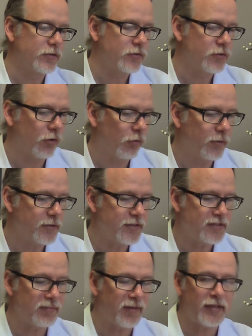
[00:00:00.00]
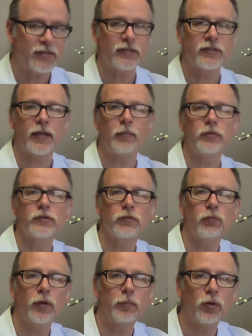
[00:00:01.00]
So we see some nice examples
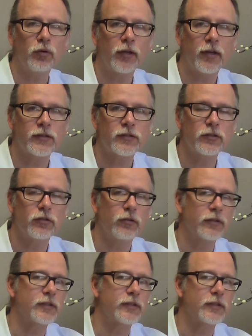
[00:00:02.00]
of what Botox can do.